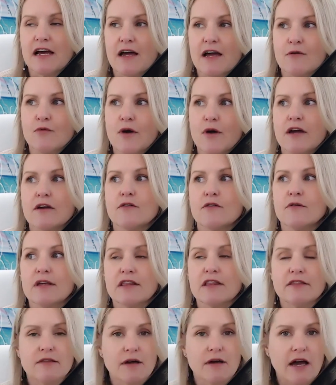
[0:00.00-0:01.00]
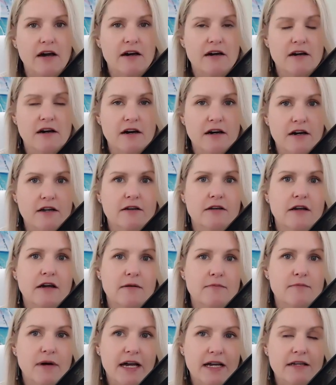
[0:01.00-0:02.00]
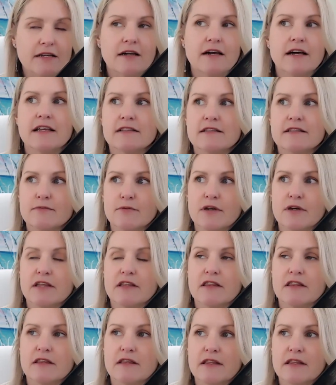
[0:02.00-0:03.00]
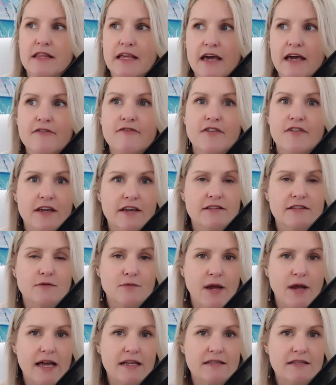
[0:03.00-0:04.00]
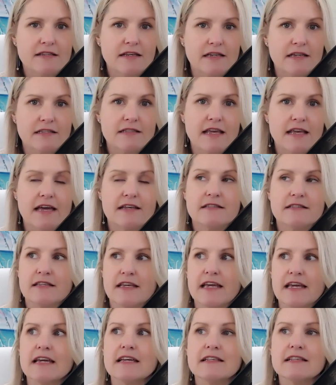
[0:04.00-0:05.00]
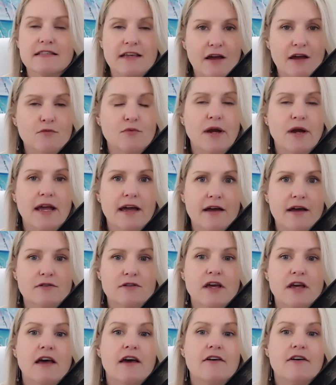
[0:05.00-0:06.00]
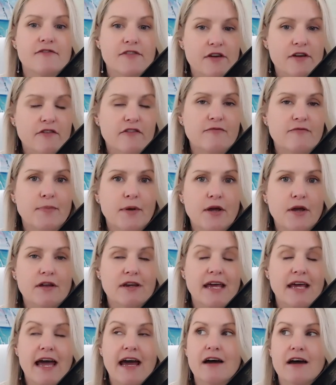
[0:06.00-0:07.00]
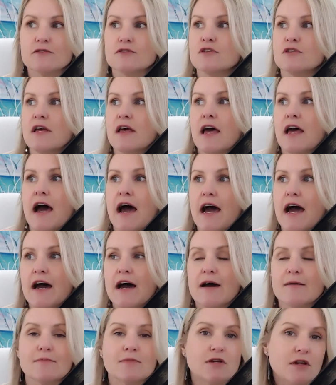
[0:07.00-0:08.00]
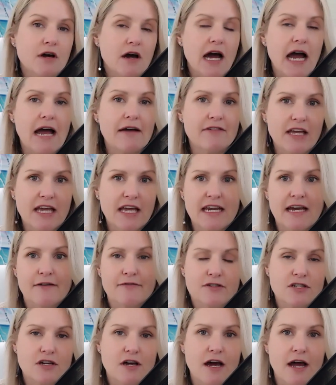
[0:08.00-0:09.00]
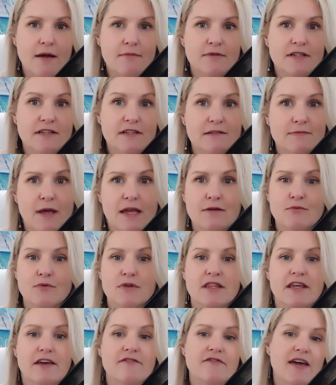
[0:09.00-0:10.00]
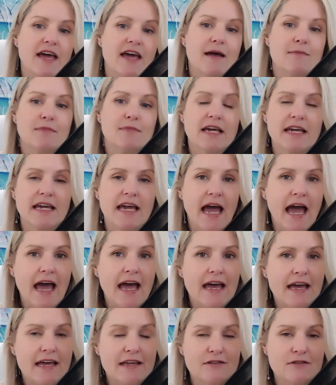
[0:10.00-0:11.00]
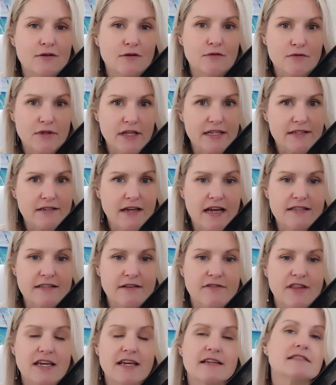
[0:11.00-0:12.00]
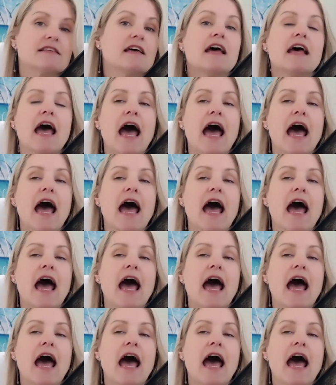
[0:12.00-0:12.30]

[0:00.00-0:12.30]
I work with uh, on my clients with their fears around success is around fear of burnout, um, not having enough time to spend with their family, and all these kinds of things.